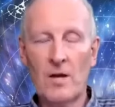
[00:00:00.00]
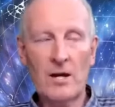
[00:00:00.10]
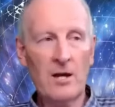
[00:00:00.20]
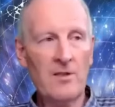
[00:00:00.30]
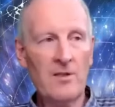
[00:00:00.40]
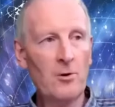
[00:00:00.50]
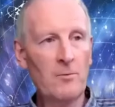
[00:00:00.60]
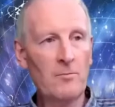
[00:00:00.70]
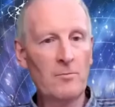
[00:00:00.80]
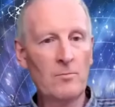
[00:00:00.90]
and I
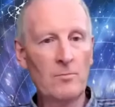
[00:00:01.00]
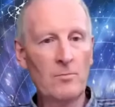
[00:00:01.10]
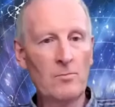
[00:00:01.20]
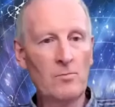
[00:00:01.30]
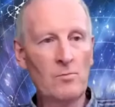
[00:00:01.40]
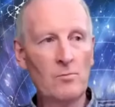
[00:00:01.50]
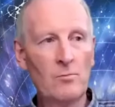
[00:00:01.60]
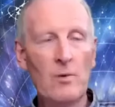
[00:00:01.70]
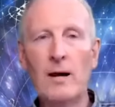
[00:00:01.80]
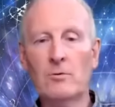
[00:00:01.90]
thought,
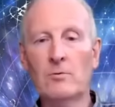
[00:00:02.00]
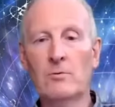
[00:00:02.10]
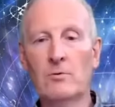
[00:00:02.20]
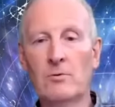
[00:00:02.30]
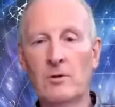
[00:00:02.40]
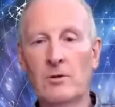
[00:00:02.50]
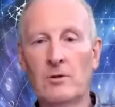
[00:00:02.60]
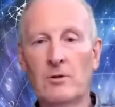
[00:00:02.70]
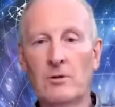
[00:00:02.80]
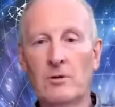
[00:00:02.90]
well,
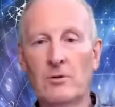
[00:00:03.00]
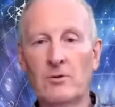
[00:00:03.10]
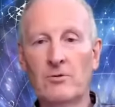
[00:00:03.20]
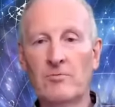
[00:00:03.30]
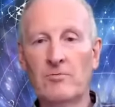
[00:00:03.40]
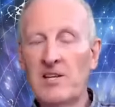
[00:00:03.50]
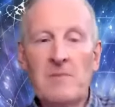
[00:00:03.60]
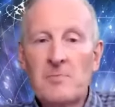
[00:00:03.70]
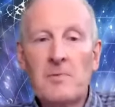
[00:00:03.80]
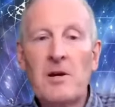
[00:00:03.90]
this
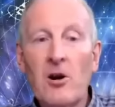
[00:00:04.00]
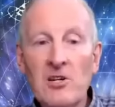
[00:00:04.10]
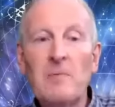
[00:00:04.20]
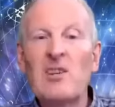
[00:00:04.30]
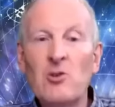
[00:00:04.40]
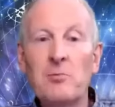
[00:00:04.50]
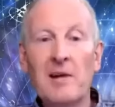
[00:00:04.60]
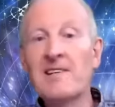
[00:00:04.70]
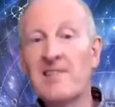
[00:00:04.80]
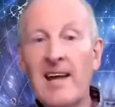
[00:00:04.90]
must be our special
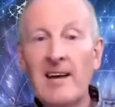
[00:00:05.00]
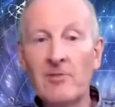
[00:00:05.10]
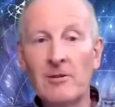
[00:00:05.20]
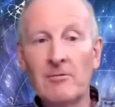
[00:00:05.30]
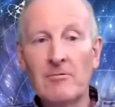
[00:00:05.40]
place in heaven.